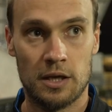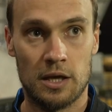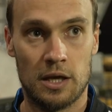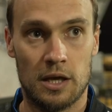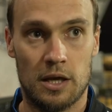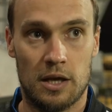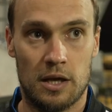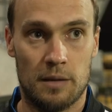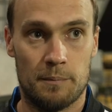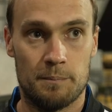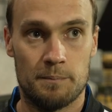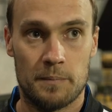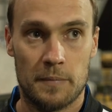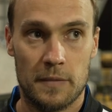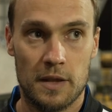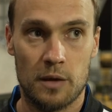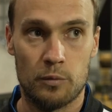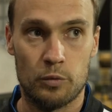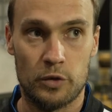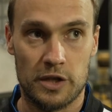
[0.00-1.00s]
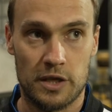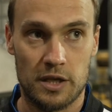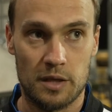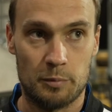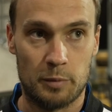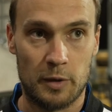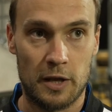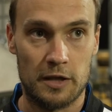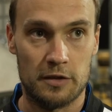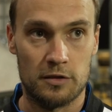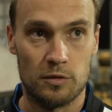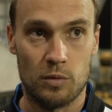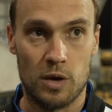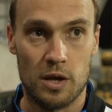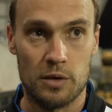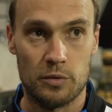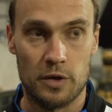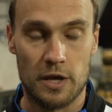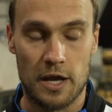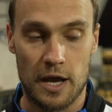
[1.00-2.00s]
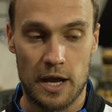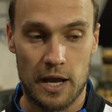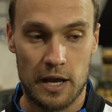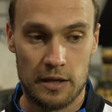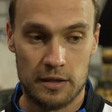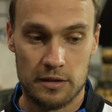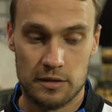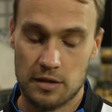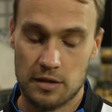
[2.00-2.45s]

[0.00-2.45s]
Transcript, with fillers: Um, and we keep playing the way we are,